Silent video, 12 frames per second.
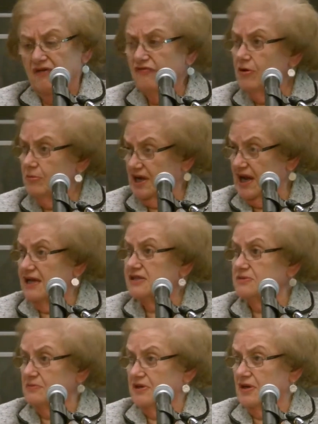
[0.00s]
former
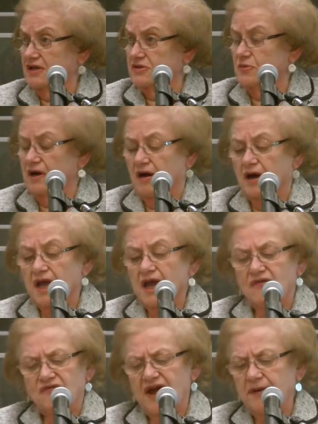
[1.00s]
councilman as well,
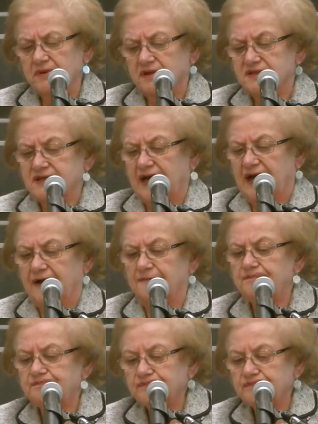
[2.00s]
fabulous guy.